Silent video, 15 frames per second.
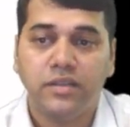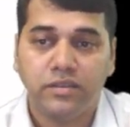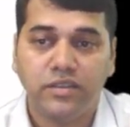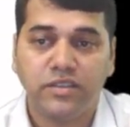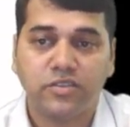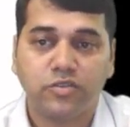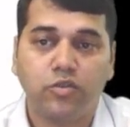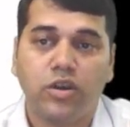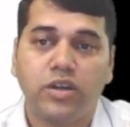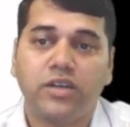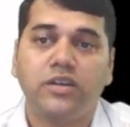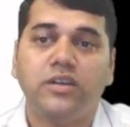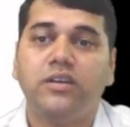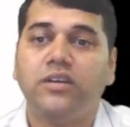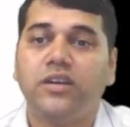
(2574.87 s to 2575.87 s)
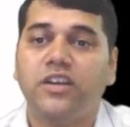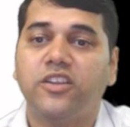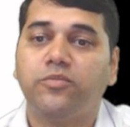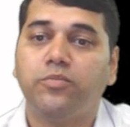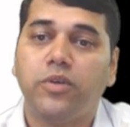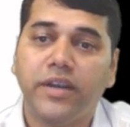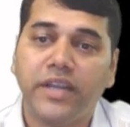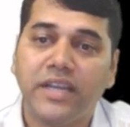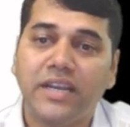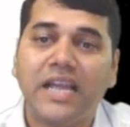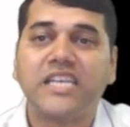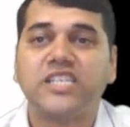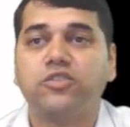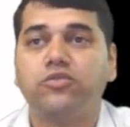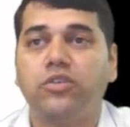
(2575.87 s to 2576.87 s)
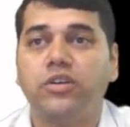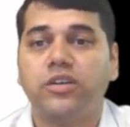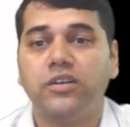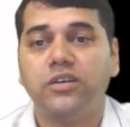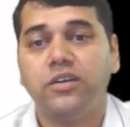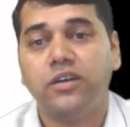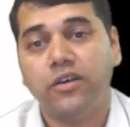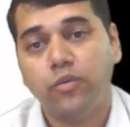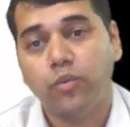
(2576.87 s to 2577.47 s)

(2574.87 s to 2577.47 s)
This quarter, corresponding last quarter,